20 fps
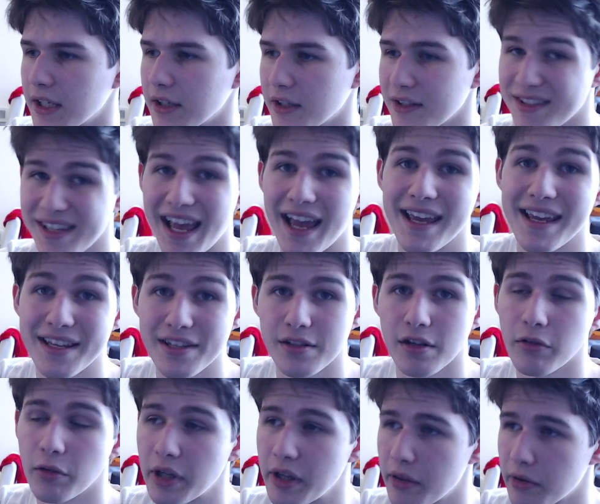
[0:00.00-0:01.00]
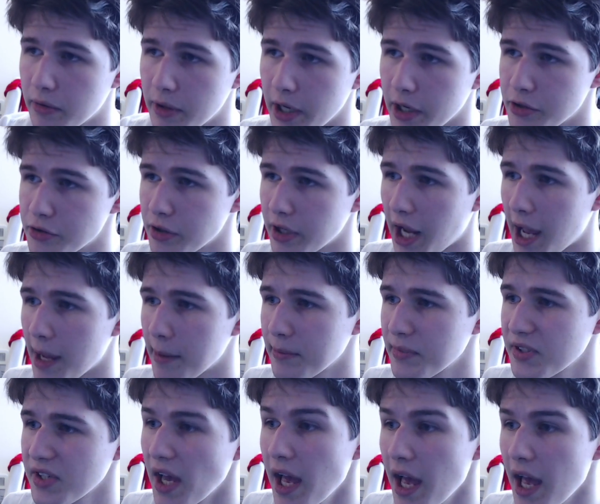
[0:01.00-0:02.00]
because that is only 300
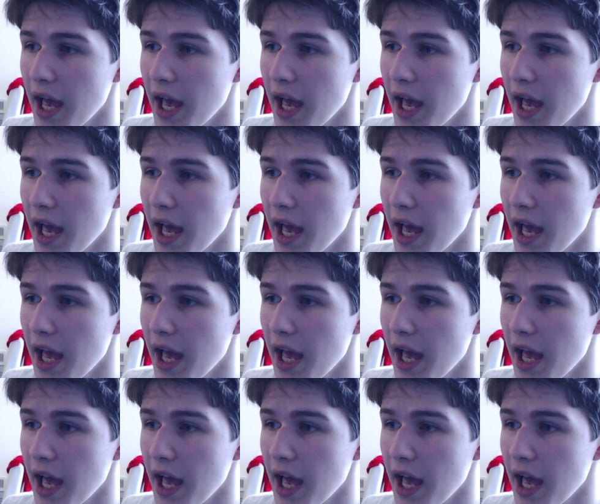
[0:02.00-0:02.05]
amps.